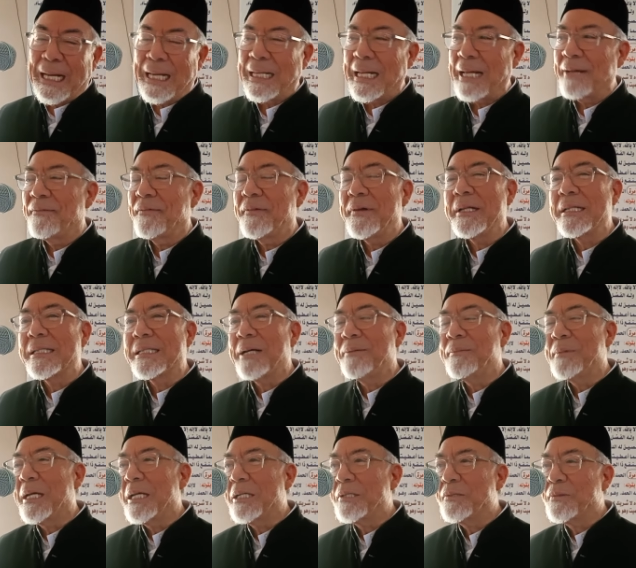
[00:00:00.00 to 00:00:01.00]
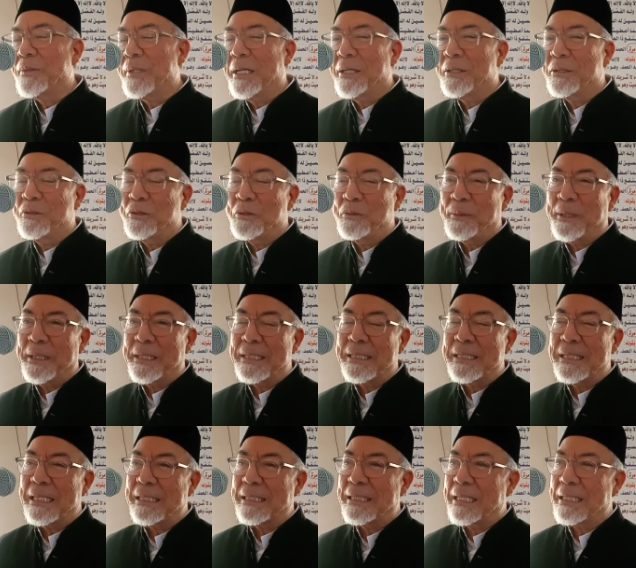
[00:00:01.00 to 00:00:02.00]
And I feel sometimes when I do my
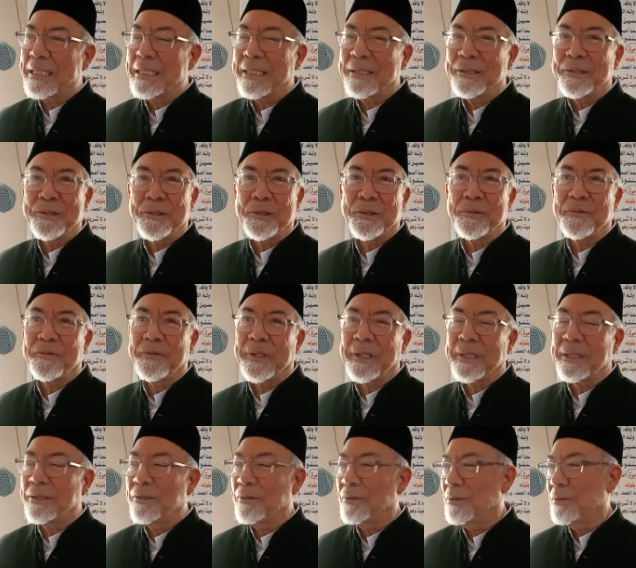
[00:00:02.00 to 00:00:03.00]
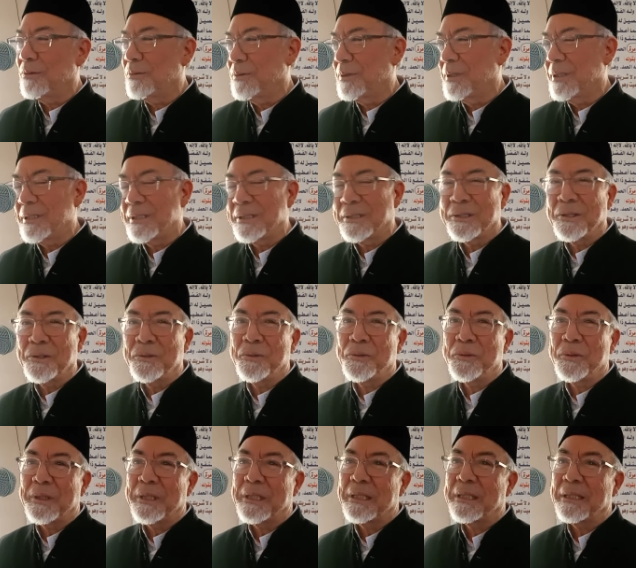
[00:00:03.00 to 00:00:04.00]
research, I think, I can it's
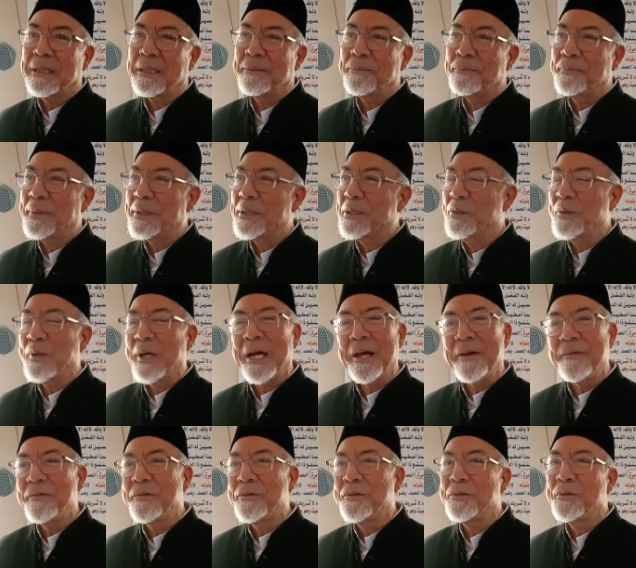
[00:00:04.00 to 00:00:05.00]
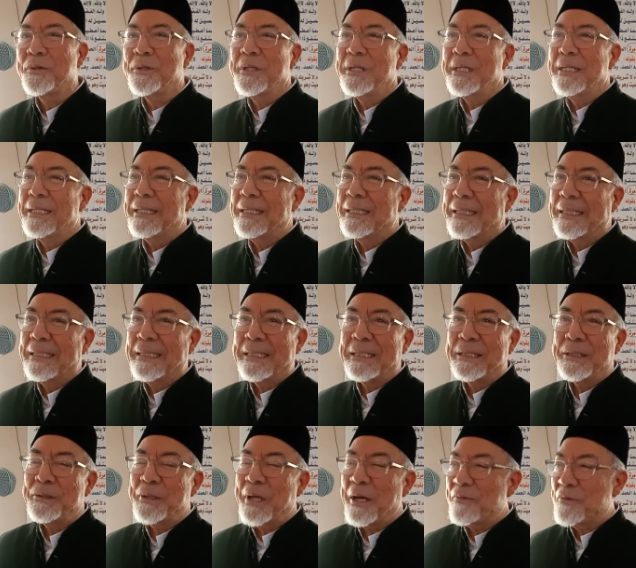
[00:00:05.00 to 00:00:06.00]
so little, but you have to,
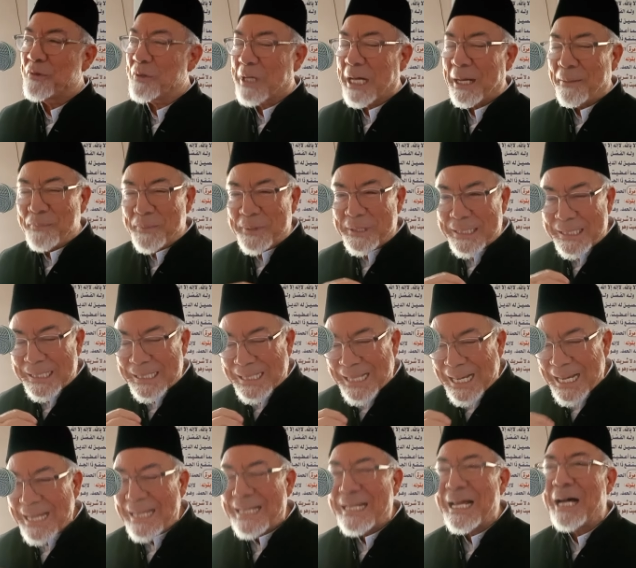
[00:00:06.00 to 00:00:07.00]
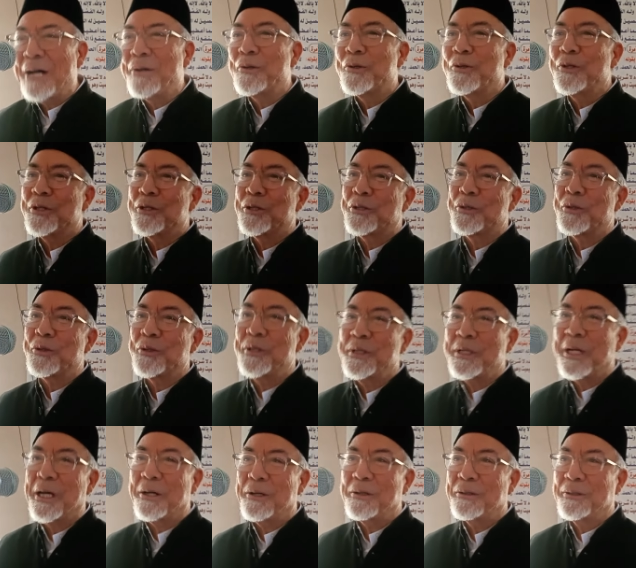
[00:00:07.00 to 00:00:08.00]
you have to come straight down to the truth
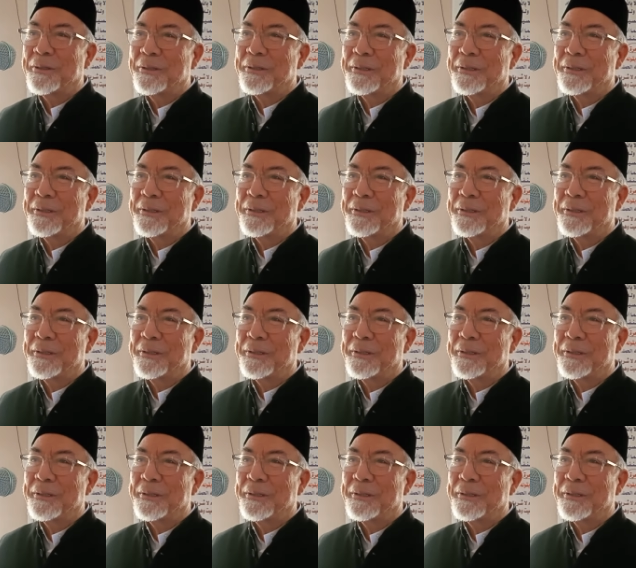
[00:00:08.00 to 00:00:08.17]
now.